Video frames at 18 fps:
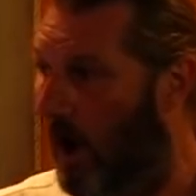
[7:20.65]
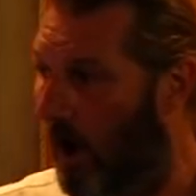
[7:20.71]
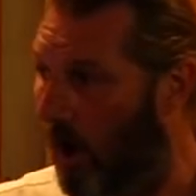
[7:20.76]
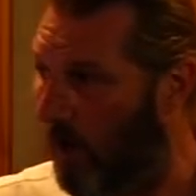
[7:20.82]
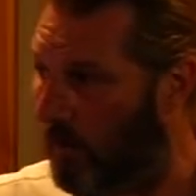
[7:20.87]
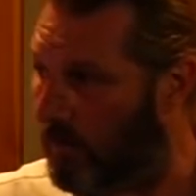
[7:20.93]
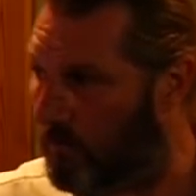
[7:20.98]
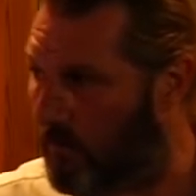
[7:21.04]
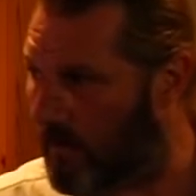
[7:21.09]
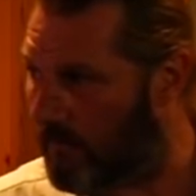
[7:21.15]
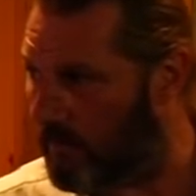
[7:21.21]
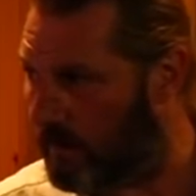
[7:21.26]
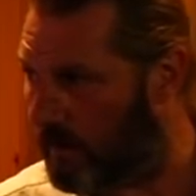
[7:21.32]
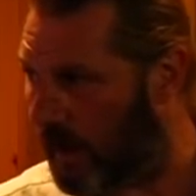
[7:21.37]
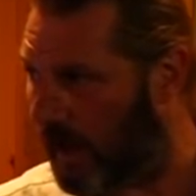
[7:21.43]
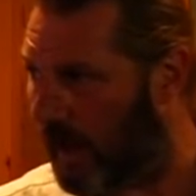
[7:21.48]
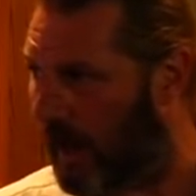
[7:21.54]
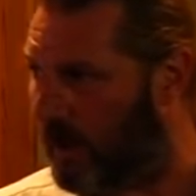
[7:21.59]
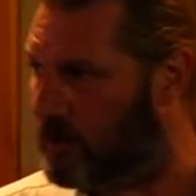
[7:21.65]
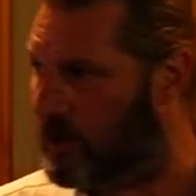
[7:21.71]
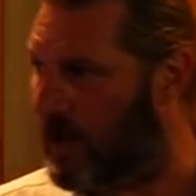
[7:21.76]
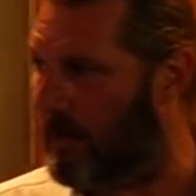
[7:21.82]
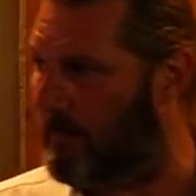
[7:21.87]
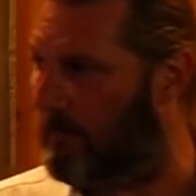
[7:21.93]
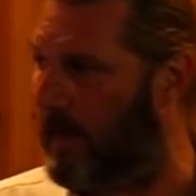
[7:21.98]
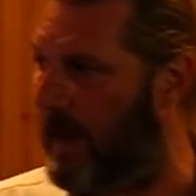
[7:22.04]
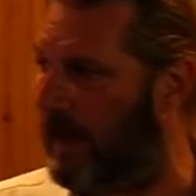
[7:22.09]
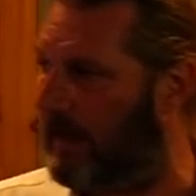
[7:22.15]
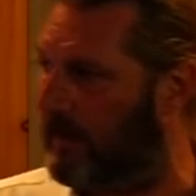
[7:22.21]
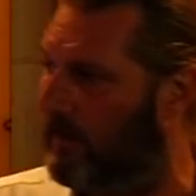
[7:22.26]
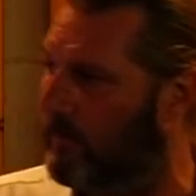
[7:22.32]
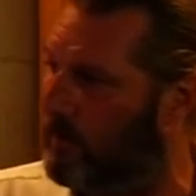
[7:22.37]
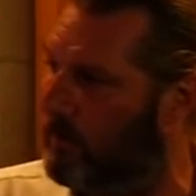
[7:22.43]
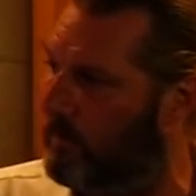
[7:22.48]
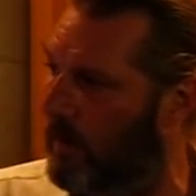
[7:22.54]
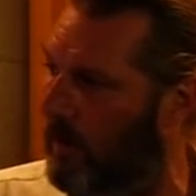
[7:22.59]
Or the Reverend D.R.J. Biggs,
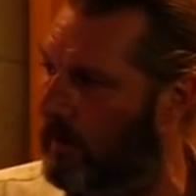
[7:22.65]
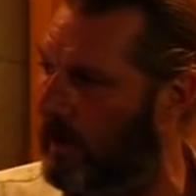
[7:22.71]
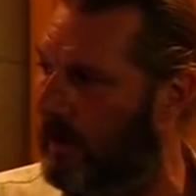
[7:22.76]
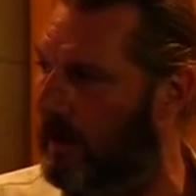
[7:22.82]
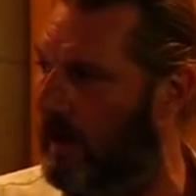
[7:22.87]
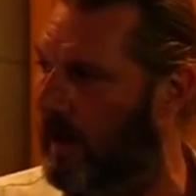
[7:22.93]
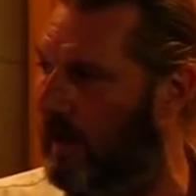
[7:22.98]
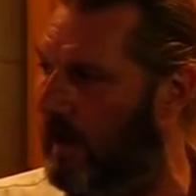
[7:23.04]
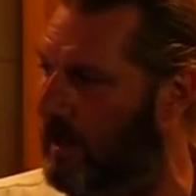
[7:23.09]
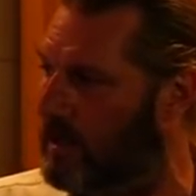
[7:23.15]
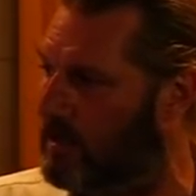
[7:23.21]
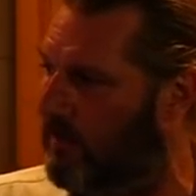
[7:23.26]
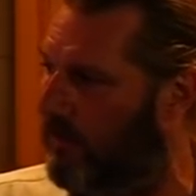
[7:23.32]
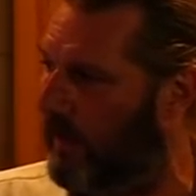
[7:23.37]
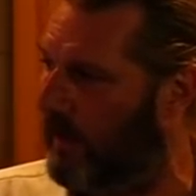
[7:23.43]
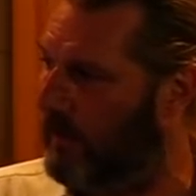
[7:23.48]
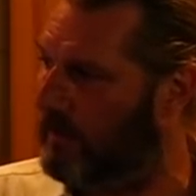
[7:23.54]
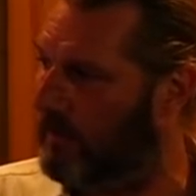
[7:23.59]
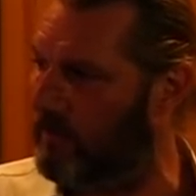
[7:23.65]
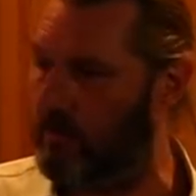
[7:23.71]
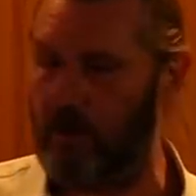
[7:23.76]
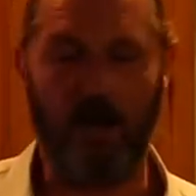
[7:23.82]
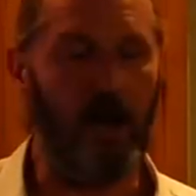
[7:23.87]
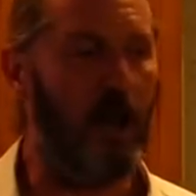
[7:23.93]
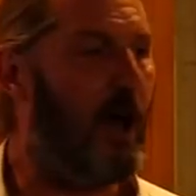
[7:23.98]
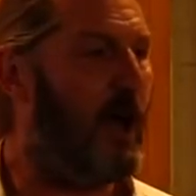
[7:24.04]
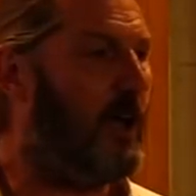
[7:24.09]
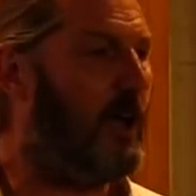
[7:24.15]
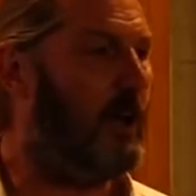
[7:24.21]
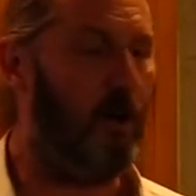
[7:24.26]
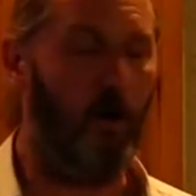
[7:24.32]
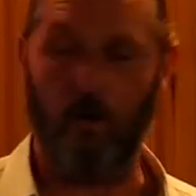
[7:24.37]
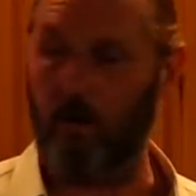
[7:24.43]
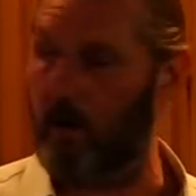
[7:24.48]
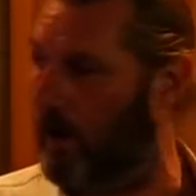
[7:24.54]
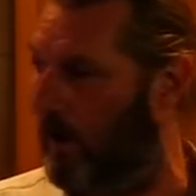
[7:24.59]
who was born in Lichfield, was a clerk in
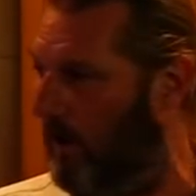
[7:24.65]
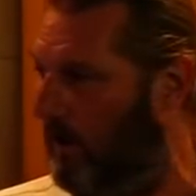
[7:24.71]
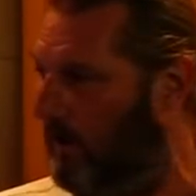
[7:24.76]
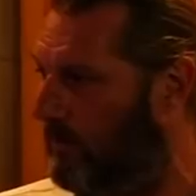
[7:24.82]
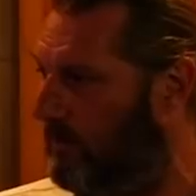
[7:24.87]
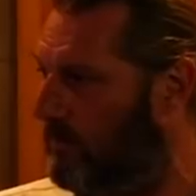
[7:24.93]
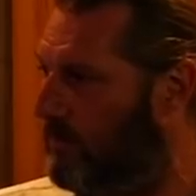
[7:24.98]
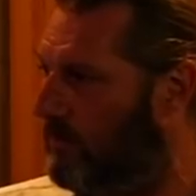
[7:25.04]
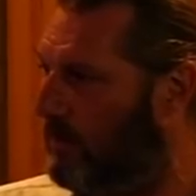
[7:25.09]
Holy Orders in